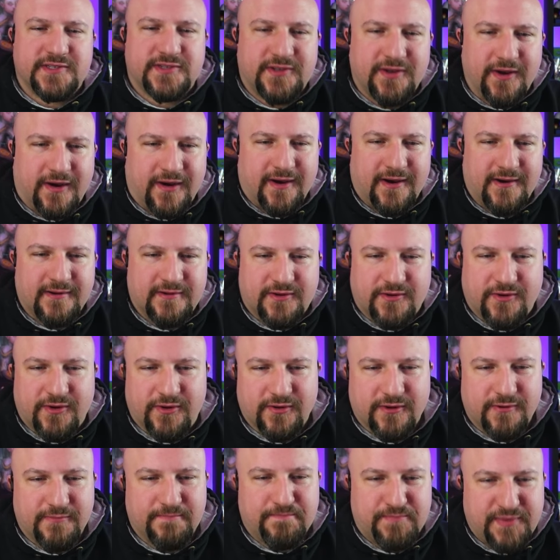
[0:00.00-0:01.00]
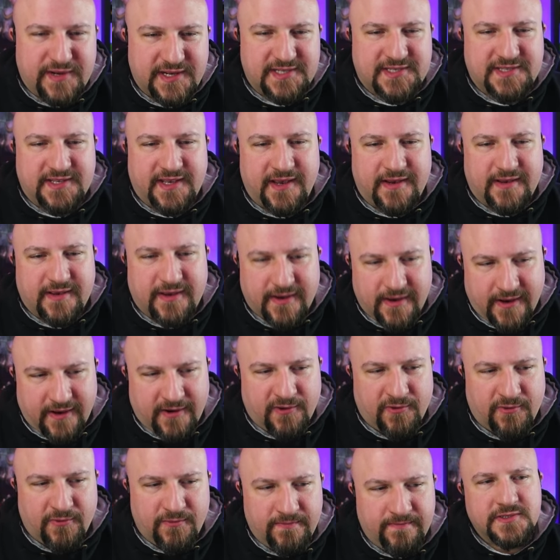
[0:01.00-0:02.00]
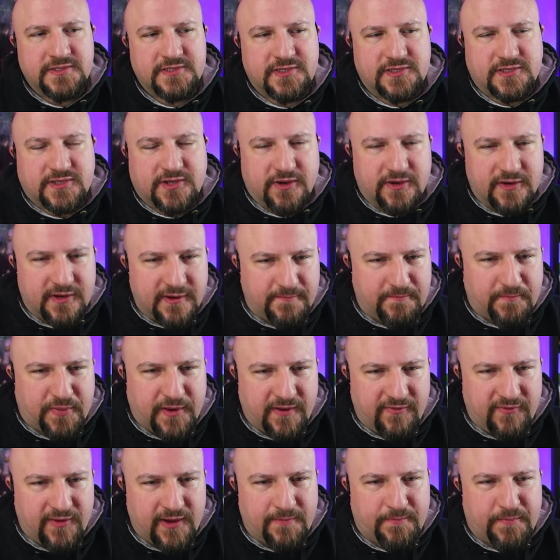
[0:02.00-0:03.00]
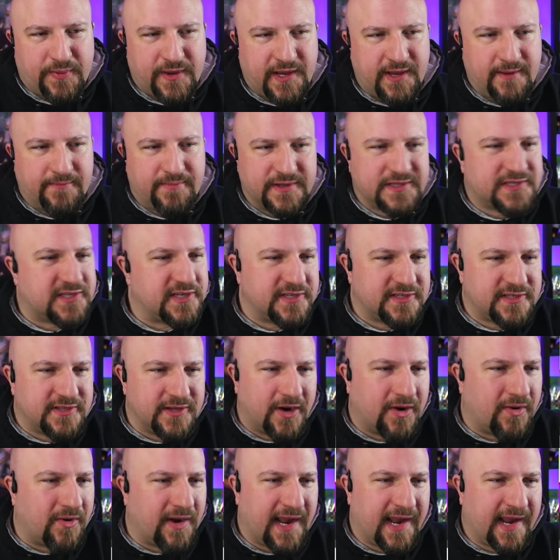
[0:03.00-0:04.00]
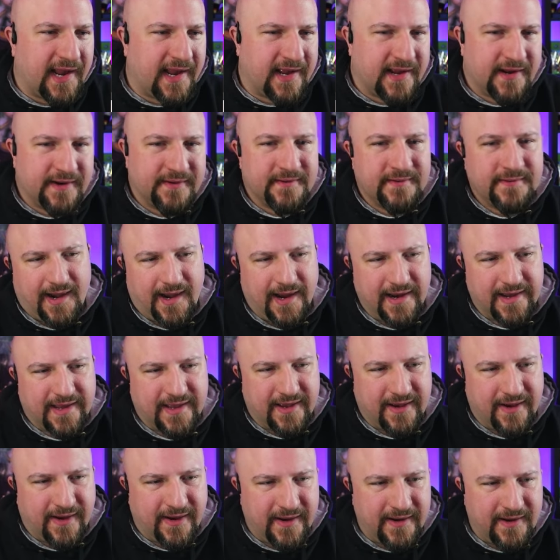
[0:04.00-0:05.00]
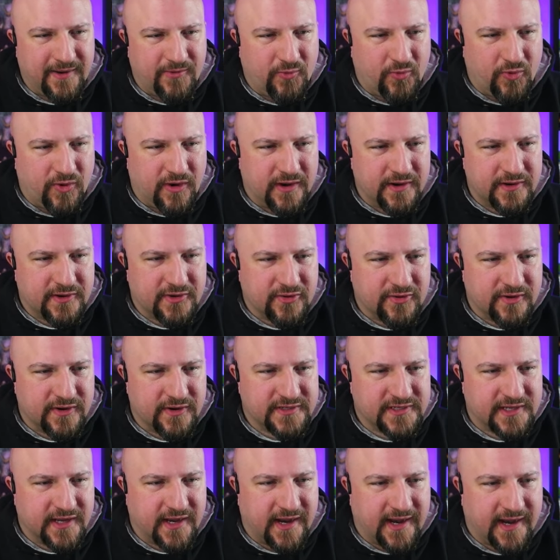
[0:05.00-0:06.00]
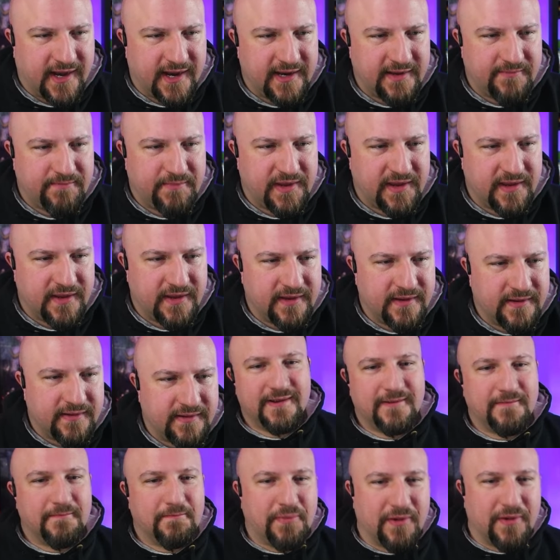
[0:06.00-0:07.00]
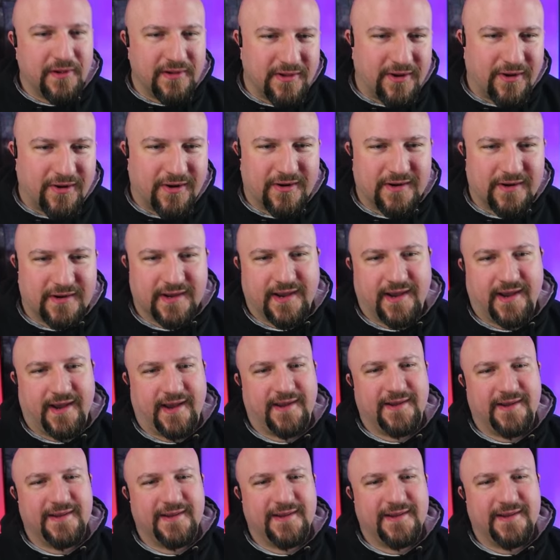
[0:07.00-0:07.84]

Dog Girl Biscuit go? She's good at PvP, but she's no Anne. I kind of want her as a high B. Belorta.